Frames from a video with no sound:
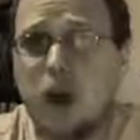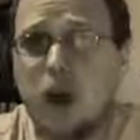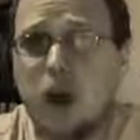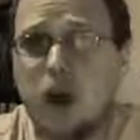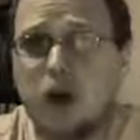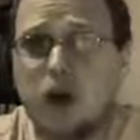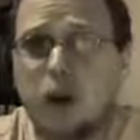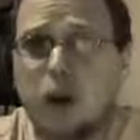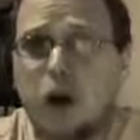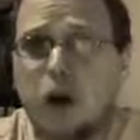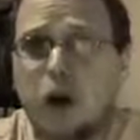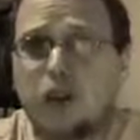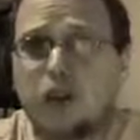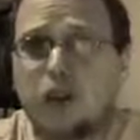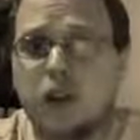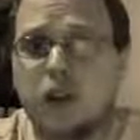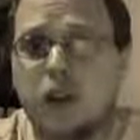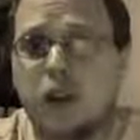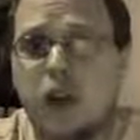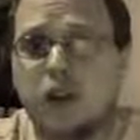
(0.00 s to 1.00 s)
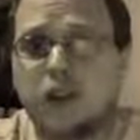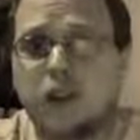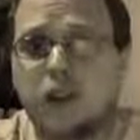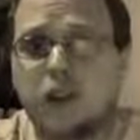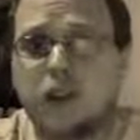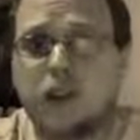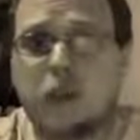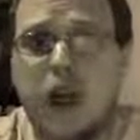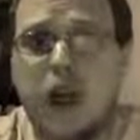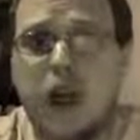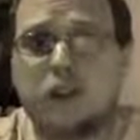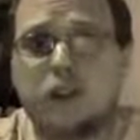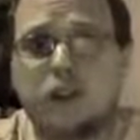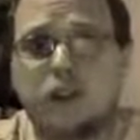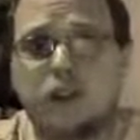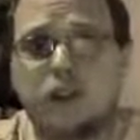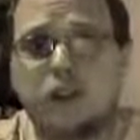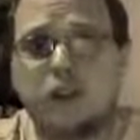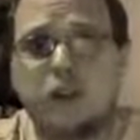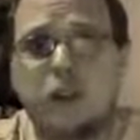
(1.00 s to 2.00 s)
and I'm also the licensed
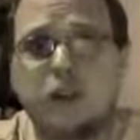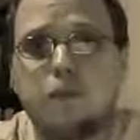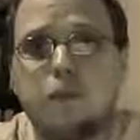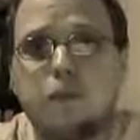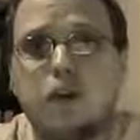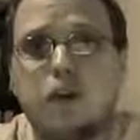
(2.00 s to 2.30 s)
pastor of St.